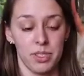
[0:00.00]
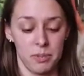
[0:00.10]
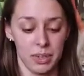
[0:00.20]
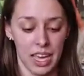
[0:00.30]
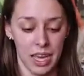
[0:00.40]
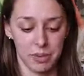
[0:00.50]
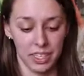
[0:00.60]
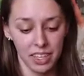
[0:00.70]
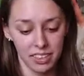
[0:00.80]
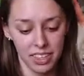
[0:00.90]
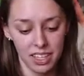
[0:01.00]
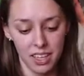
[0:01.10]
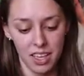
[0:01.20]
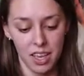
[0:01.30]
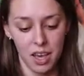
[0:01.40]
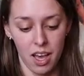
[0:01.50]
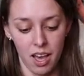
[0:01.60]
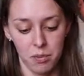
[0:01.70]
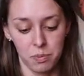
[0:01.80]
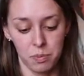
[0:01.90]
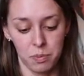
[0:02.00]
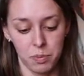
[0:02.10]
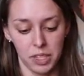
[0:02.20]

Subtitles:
to be happy and healthy, but the